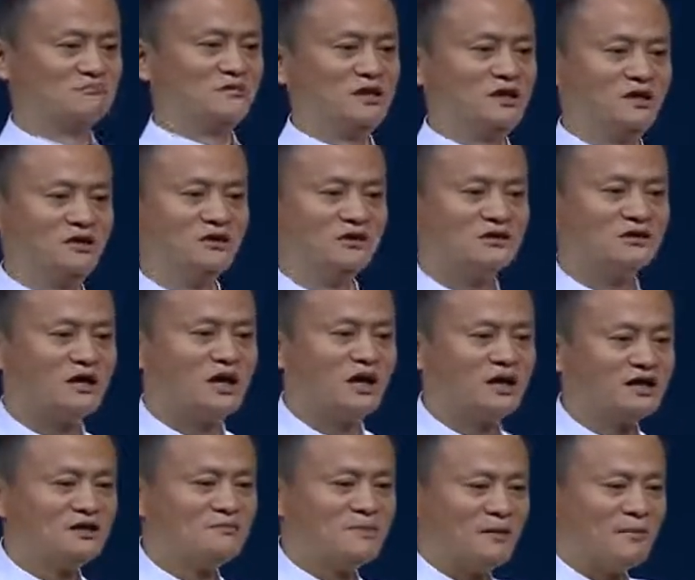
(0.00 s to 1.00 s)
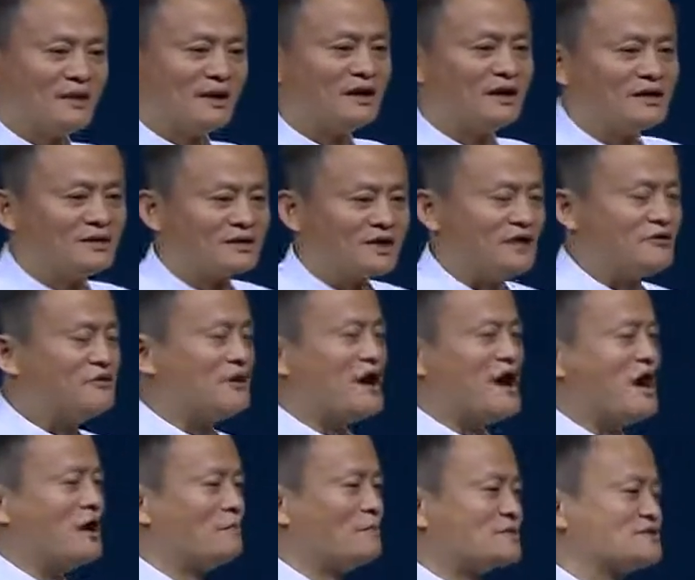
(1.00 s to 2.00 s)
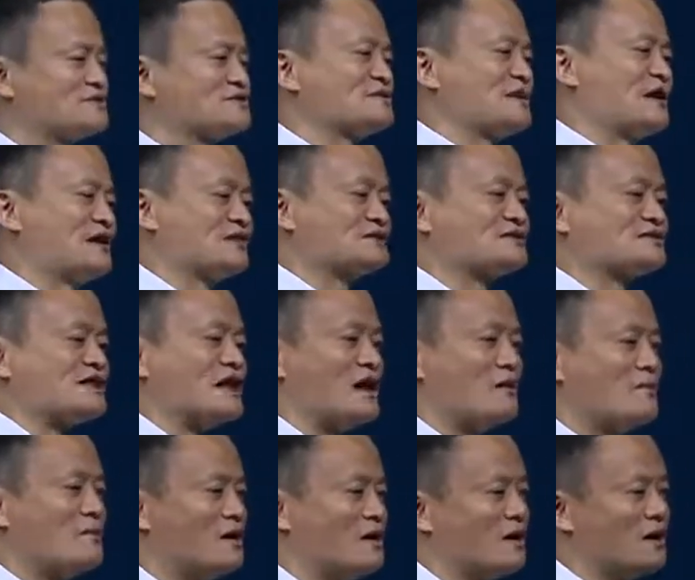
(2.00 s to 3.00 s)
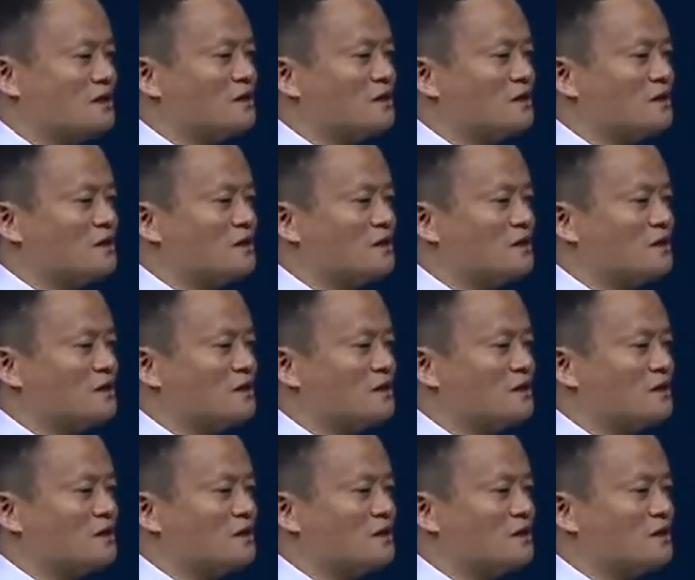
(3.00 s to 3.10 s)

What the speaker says: "Hey, Alibaba, can you help us selling some